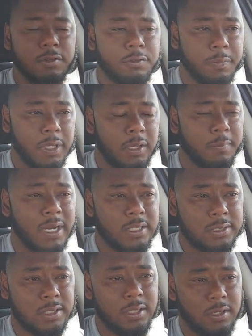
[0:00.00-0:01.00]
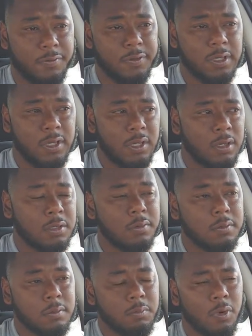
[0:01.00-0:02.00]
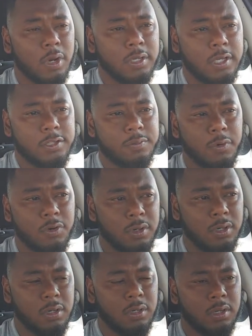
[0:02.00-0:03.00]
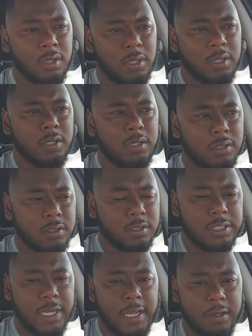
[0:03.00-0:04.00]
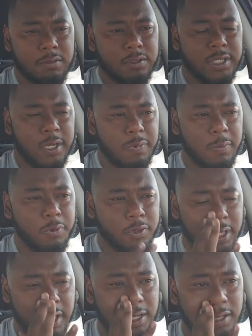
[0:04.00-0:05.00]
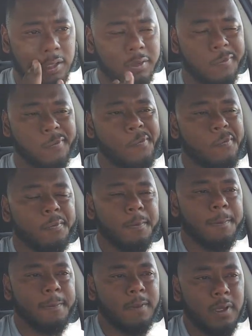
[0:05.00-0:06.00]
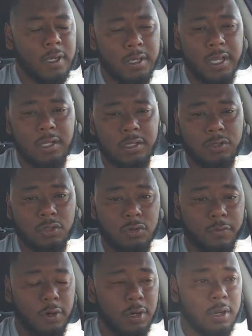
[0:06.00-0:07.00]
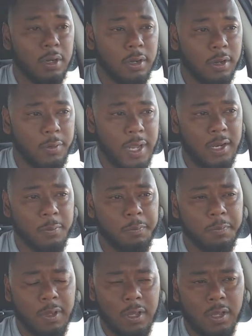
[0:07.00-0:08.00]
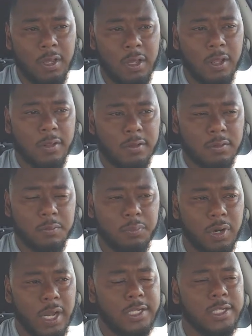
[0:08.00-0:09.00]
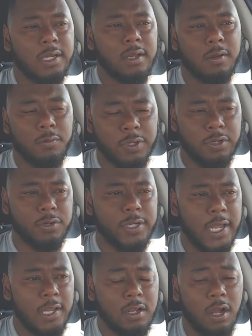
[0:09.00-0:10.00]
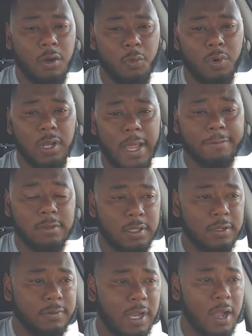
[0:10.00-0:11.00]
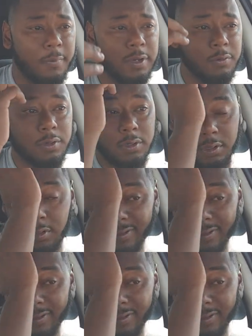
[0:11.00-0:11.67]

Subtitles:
It was me, myself, Marquise Moore, James, J.B. Buchanan, and Nicholas Kuvar. We had a project we created called 1LIFE2LIVE Comedy Run.